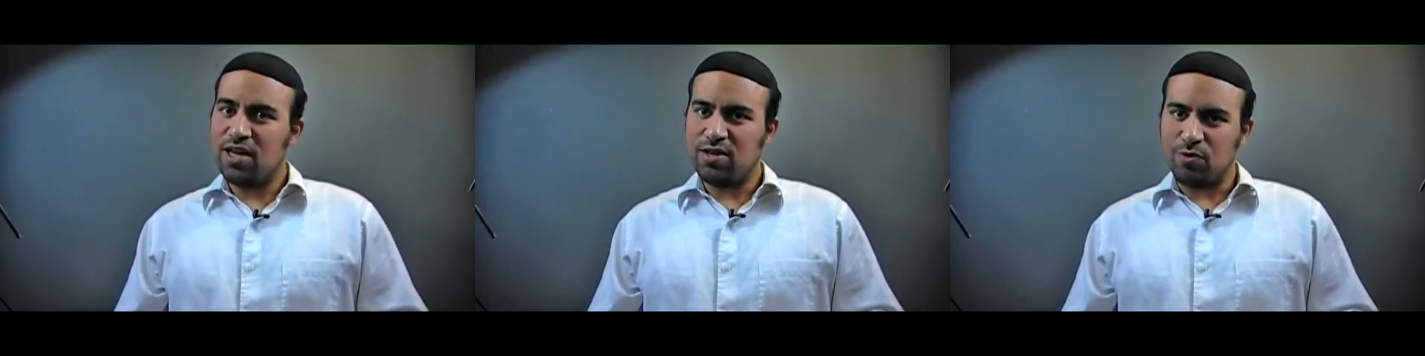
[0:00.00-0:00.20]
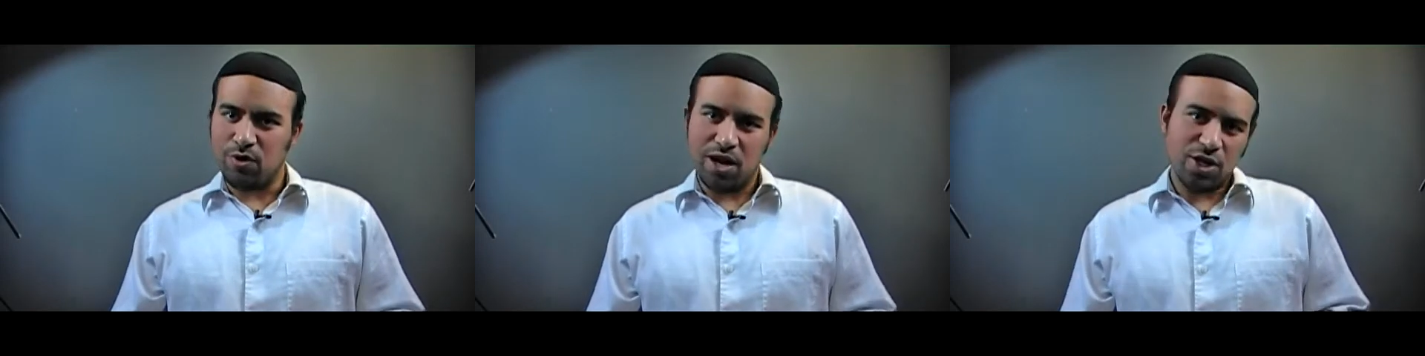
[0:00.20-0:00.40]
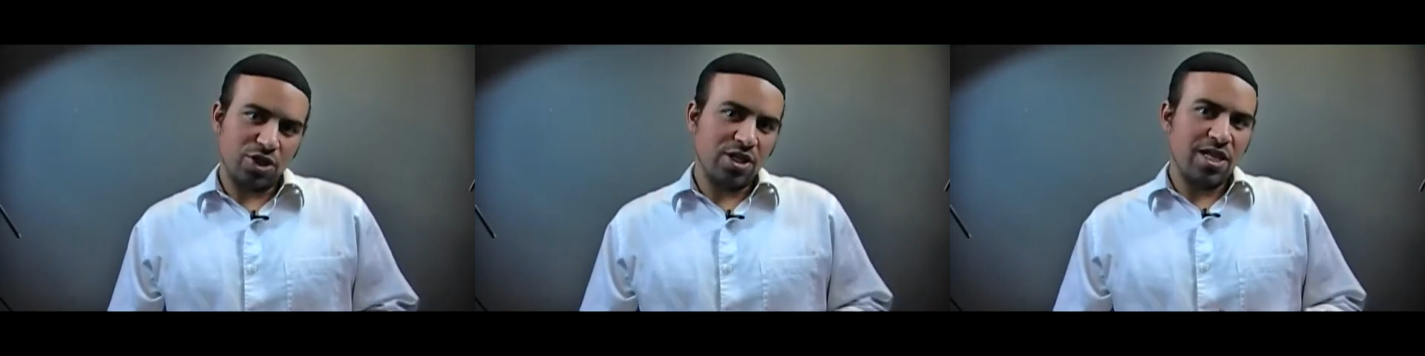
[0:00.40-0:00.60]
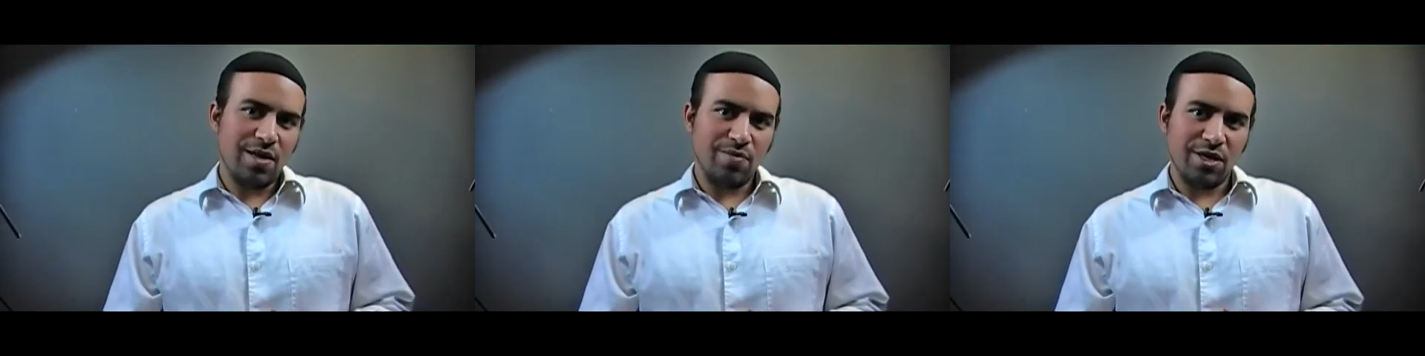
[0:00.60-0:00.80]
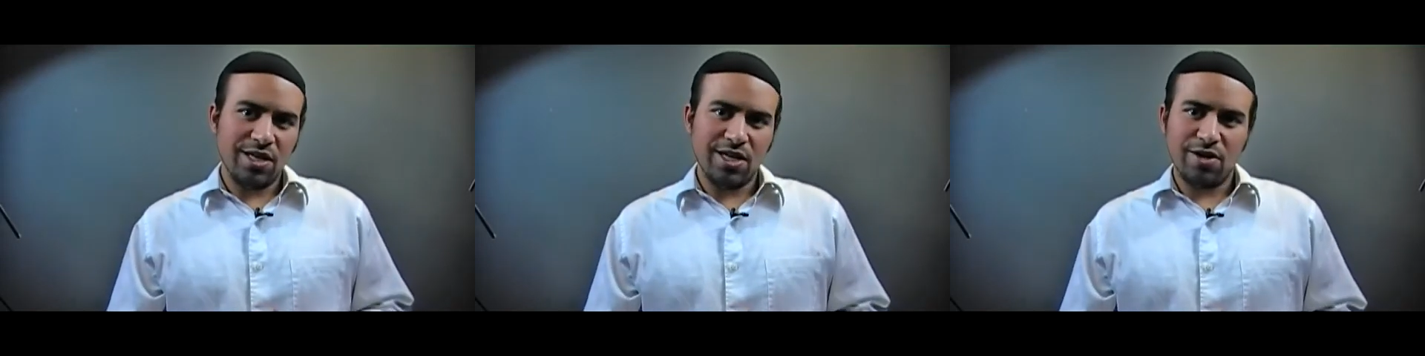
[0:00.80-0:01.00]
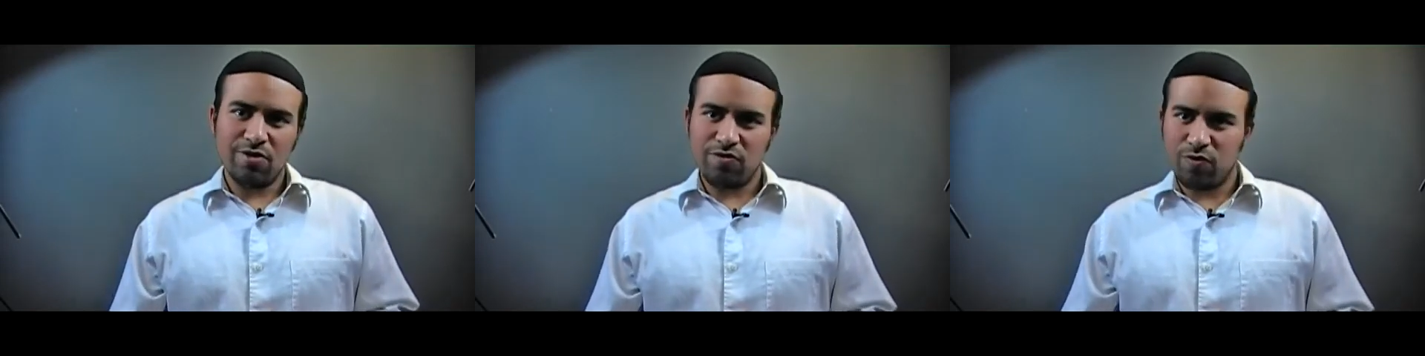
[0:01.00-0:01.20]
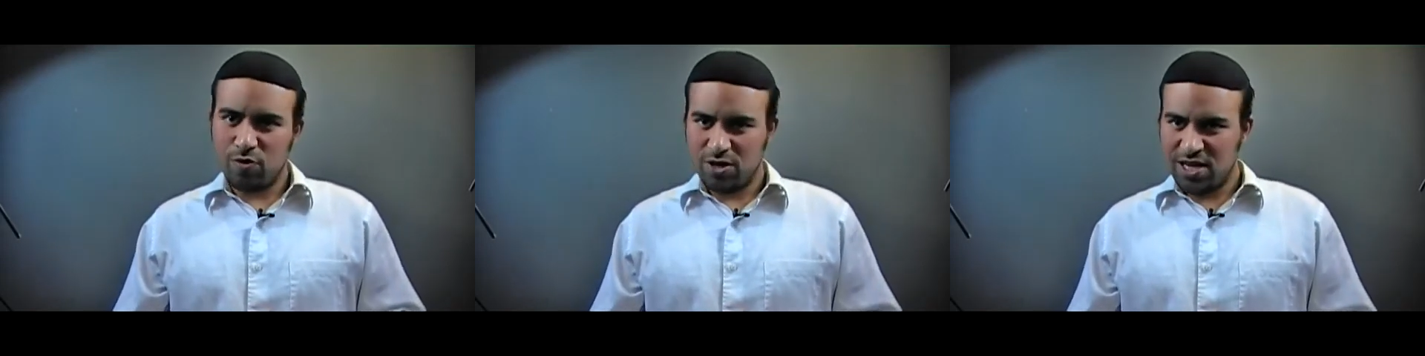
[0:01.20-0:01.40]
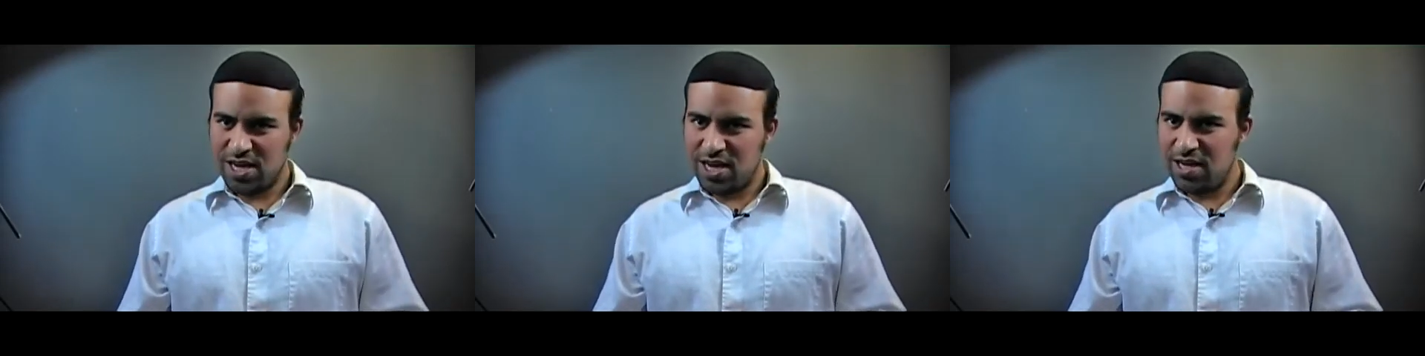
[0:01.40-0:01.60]
or actually get me a carat
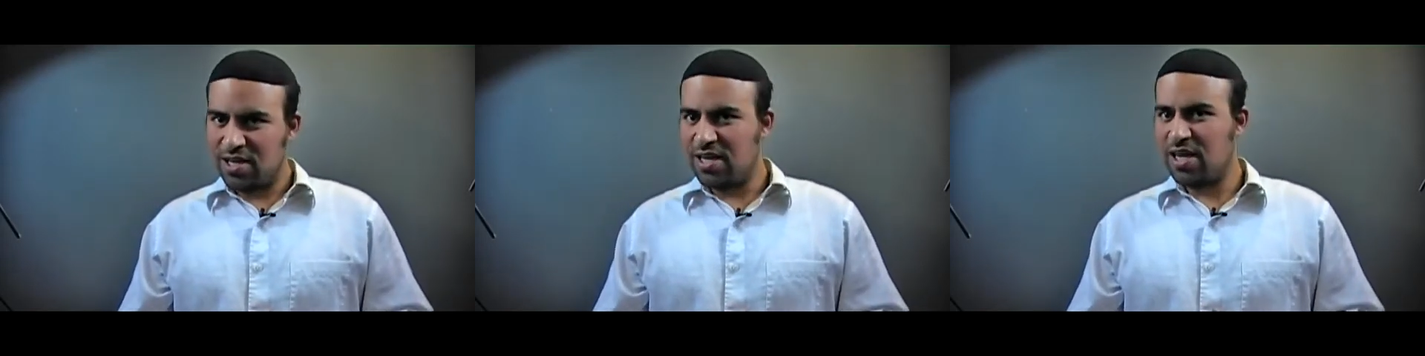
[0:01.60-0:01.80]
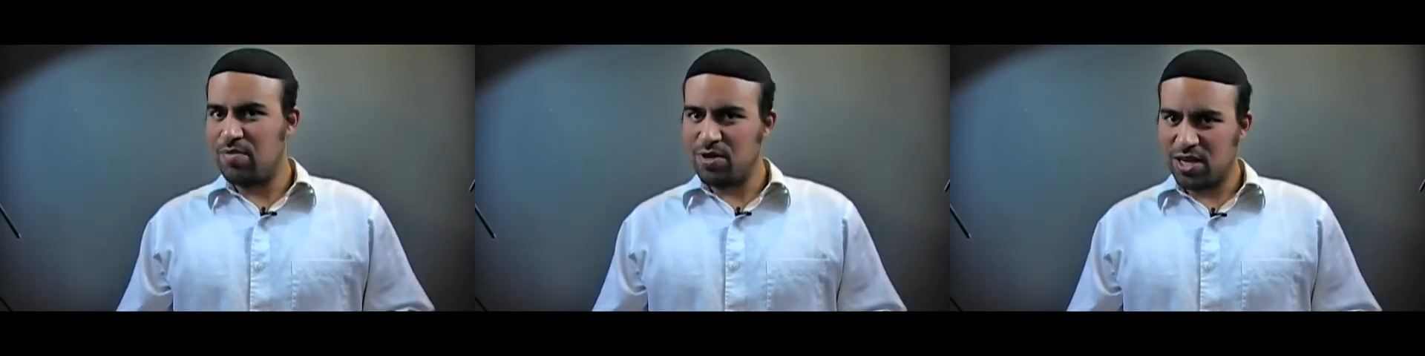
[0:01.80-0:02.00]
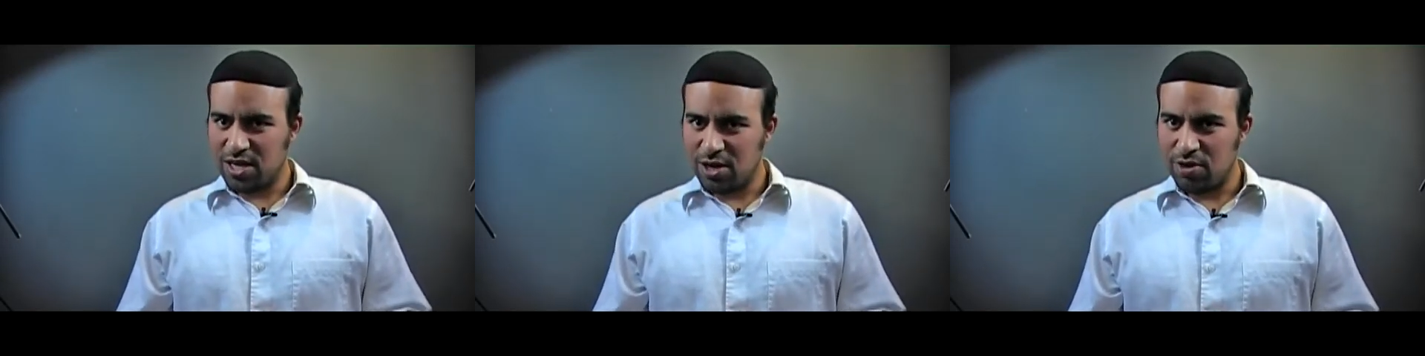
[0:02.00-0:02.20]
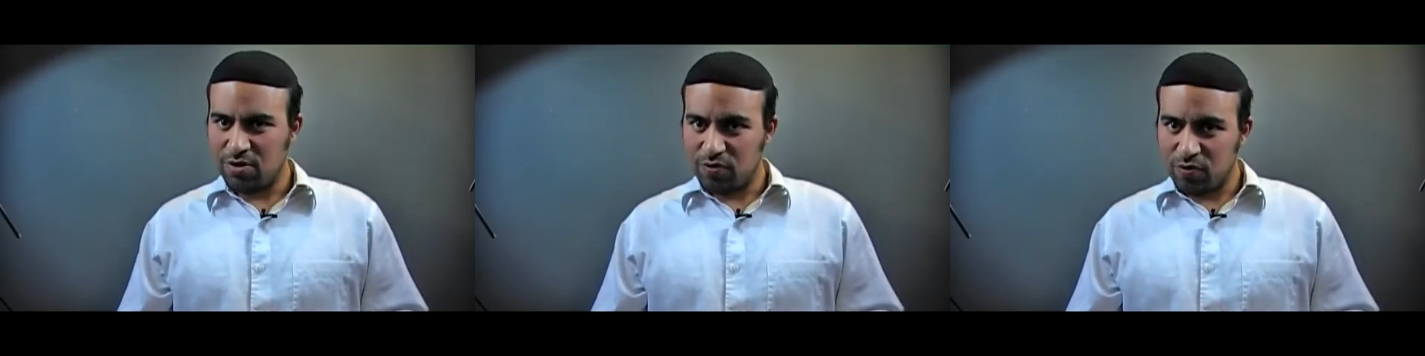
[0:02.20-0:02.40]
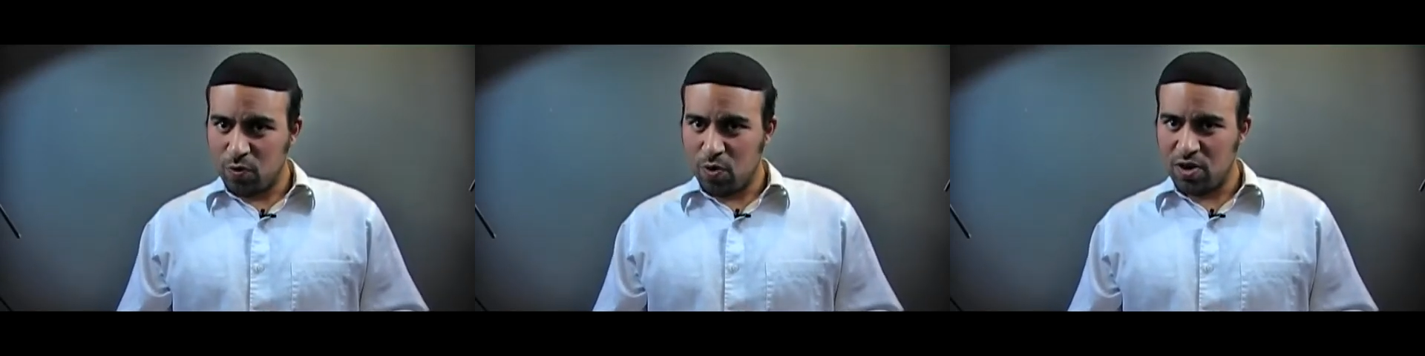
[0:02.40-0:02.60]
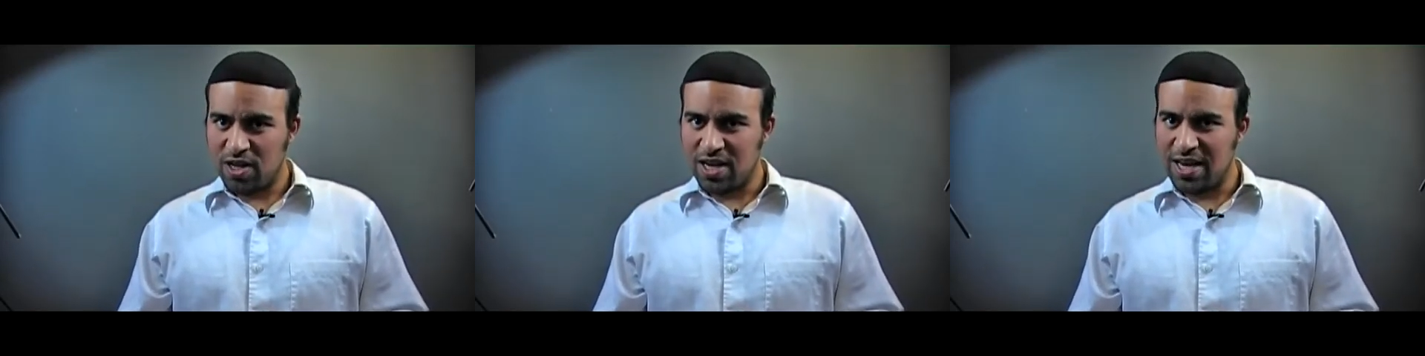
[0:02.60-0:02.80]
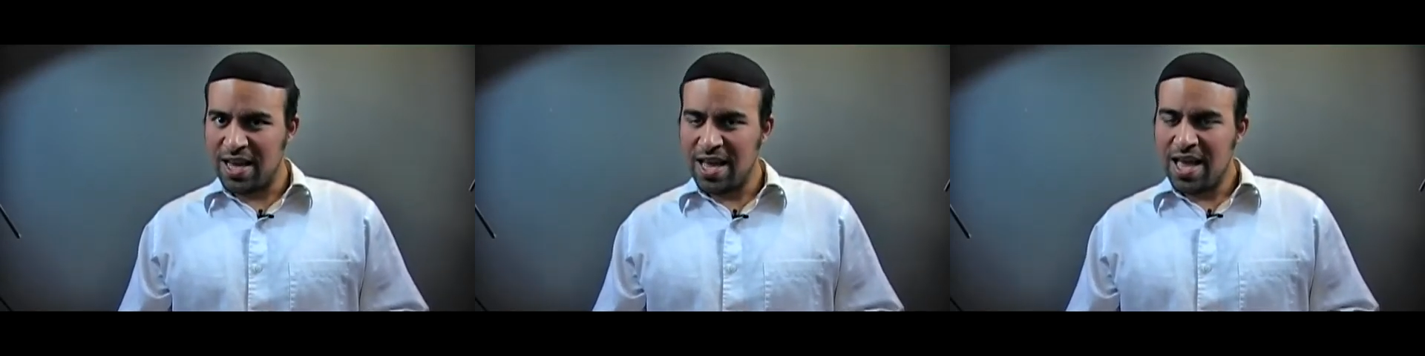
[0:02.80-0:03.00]
48 and get me a carat 40.